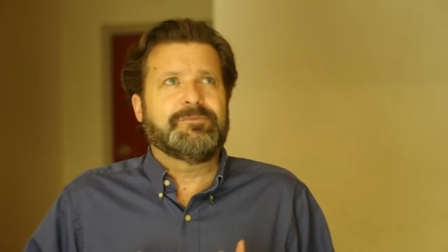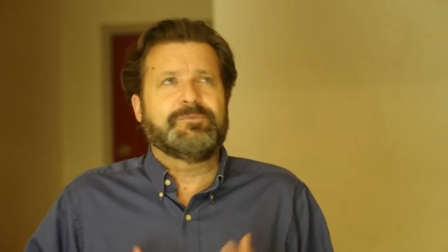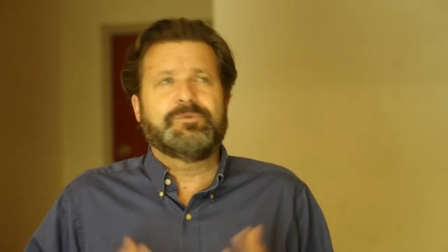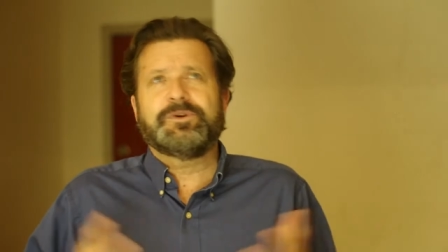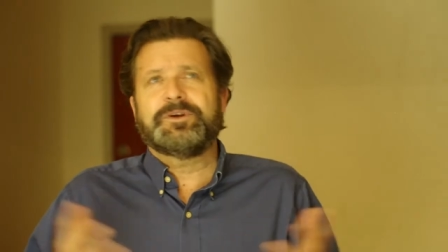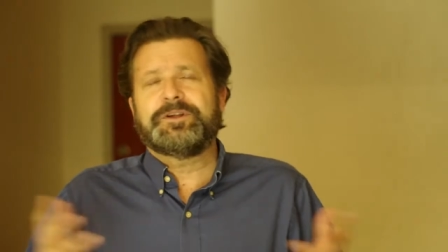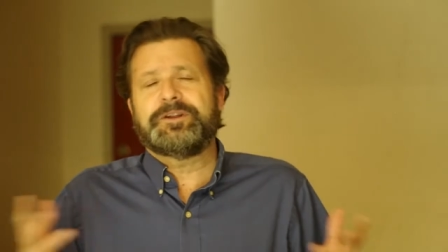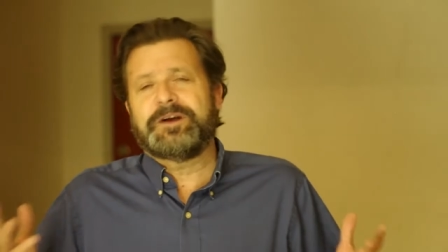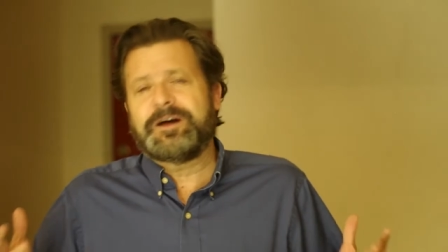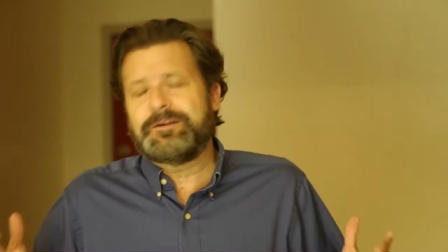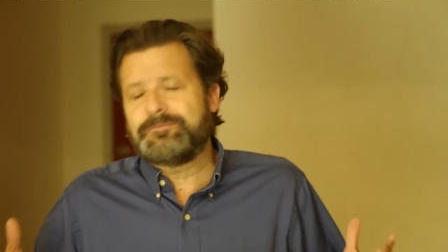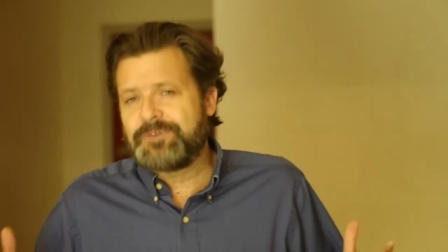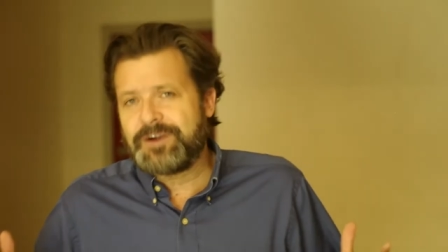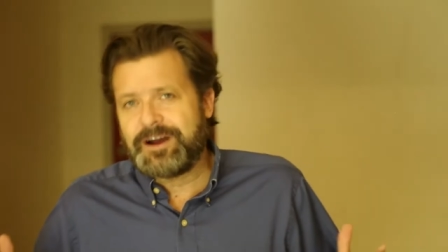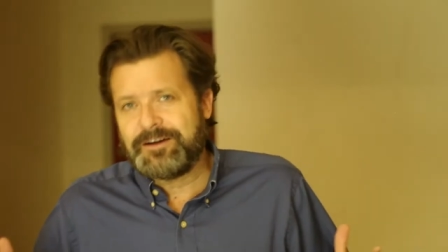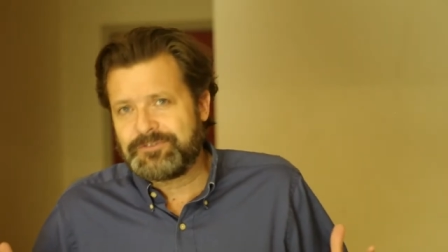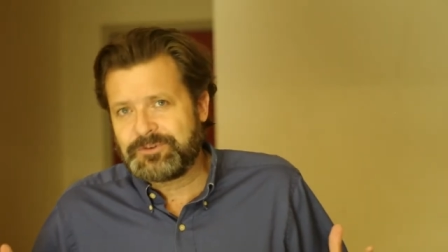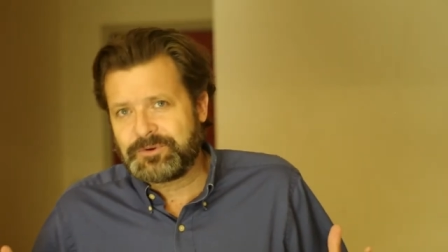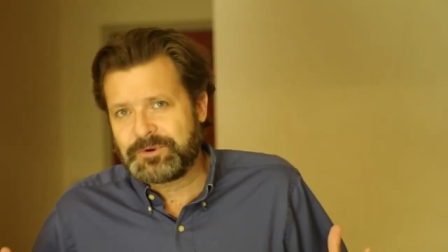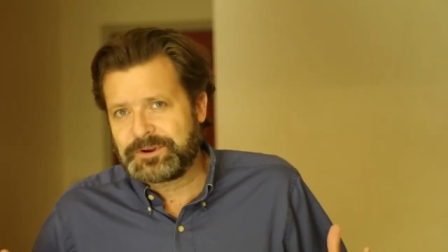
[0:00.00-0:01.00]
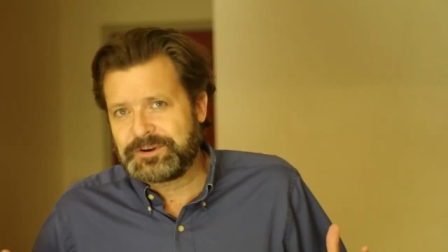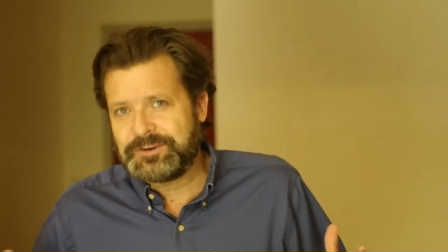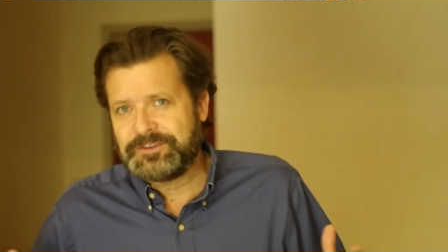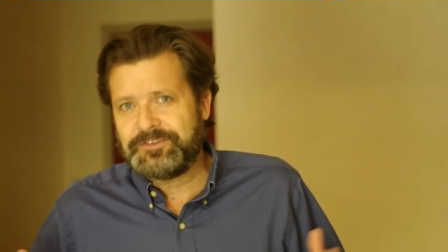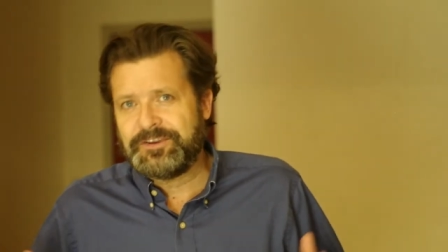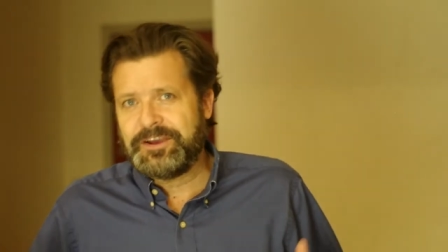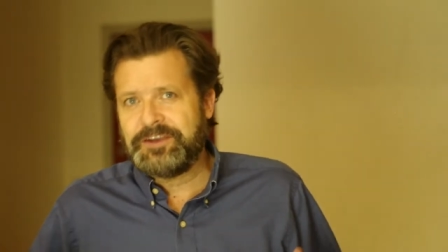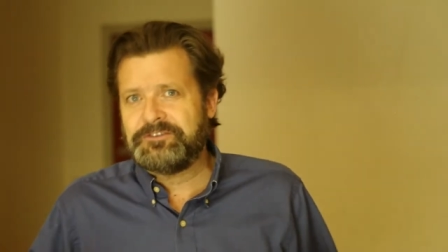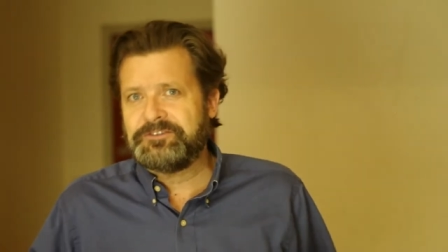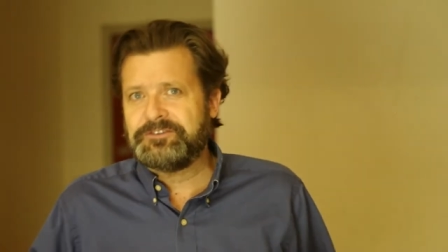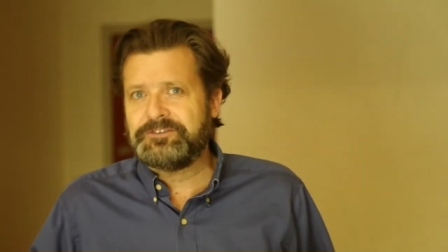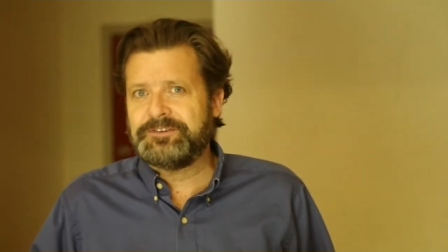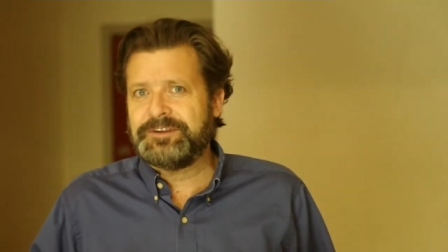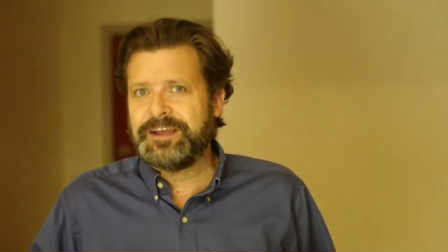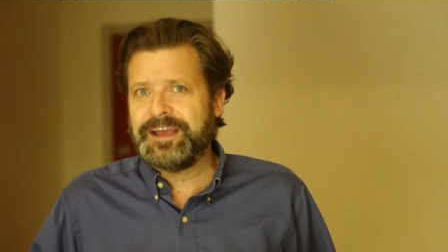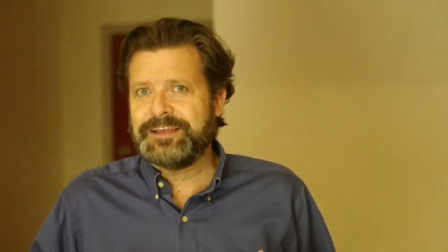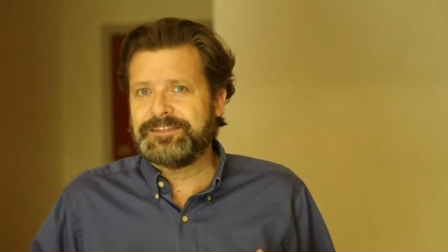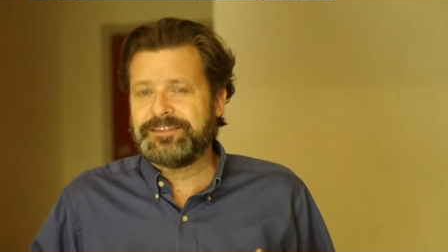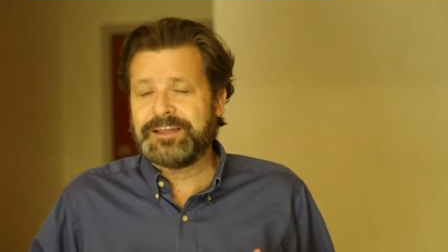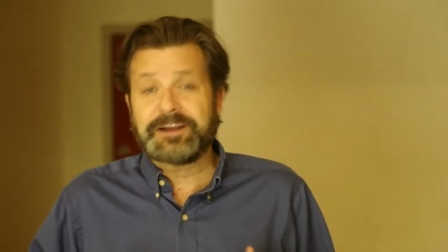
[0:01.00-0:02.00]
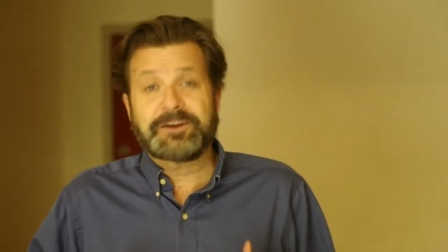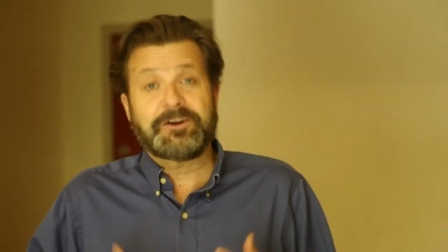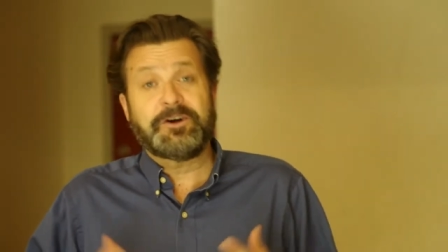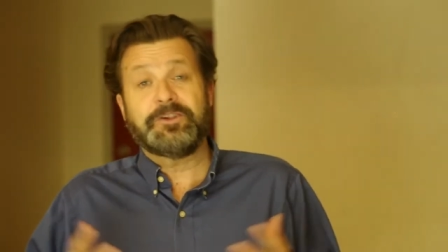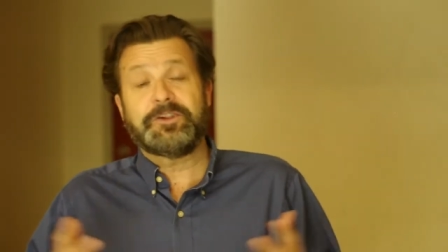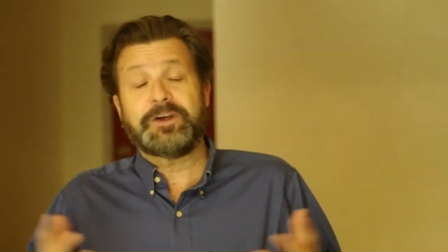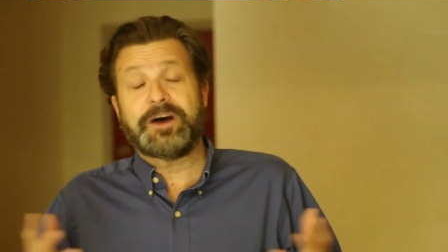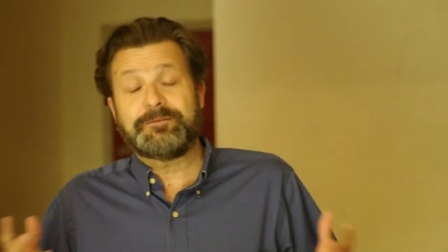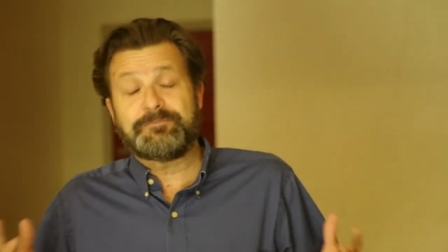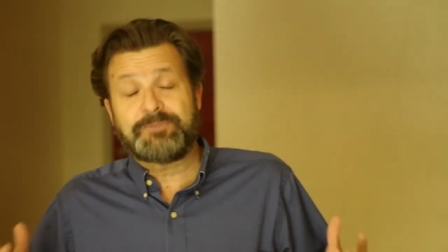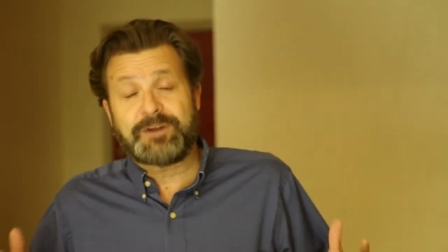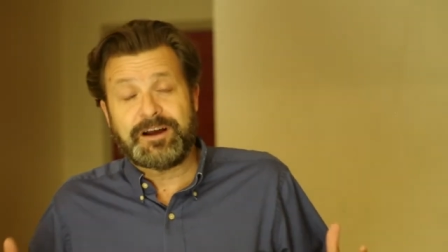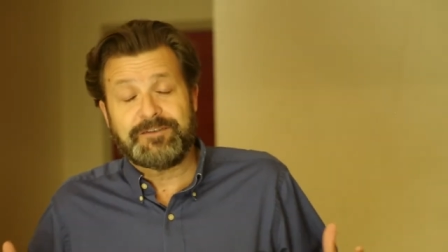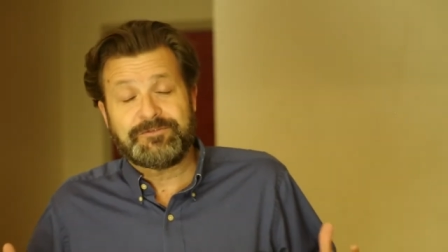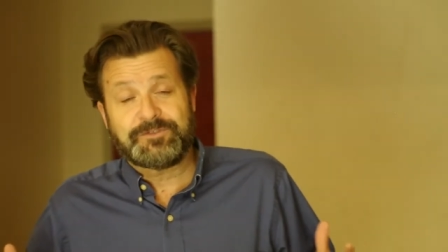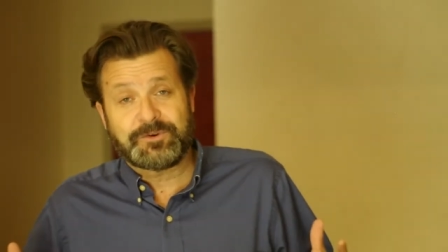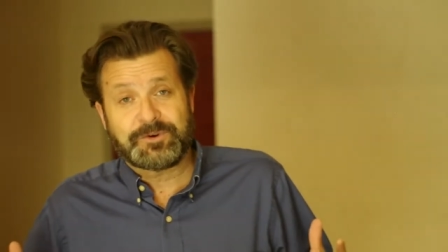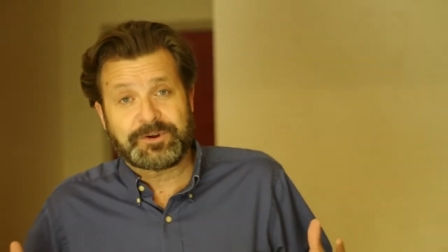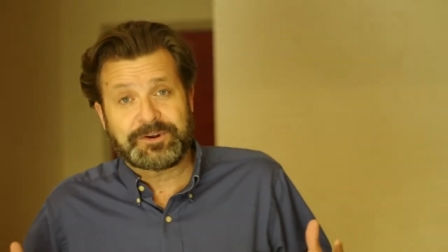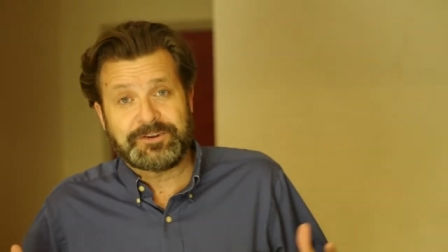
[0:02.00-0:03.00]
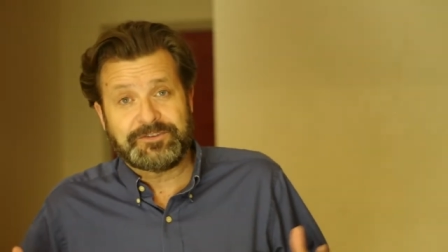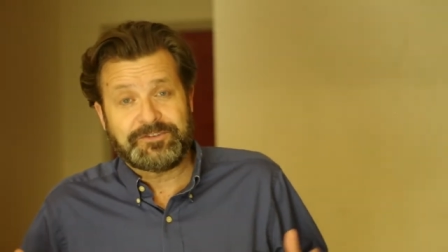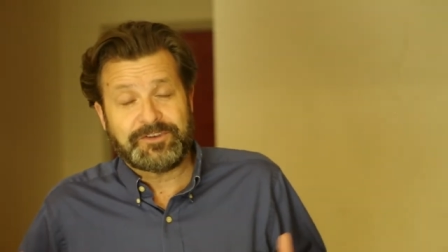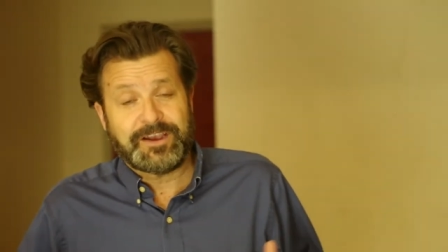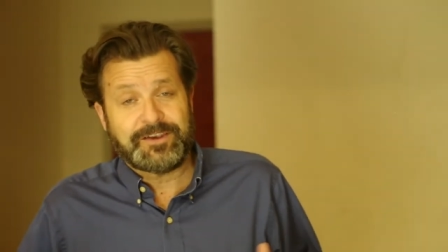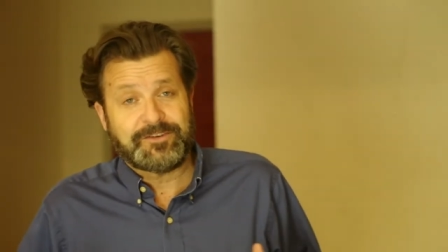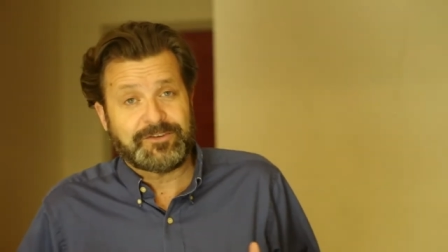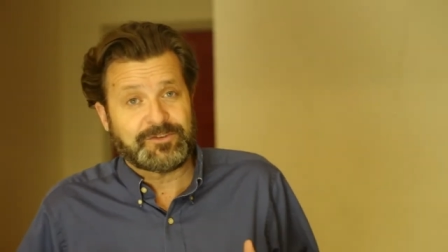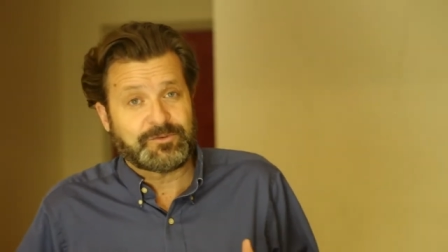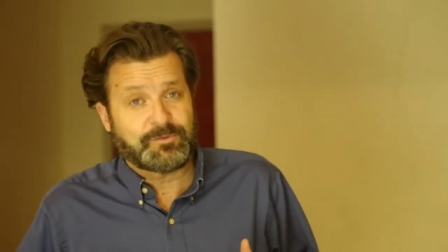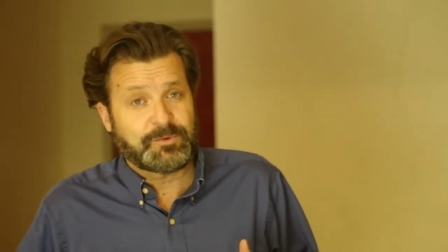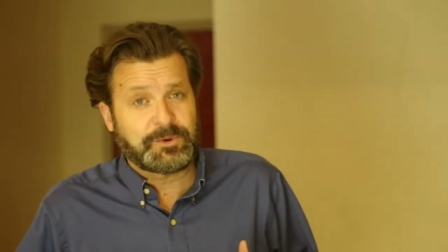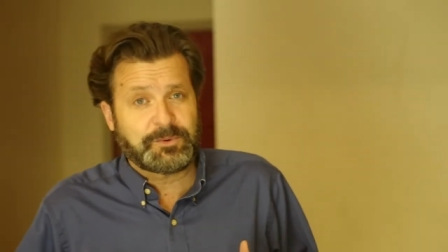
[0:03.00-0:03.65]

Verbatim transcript: We're a nonprofit organization, and like all nonprofit organizations,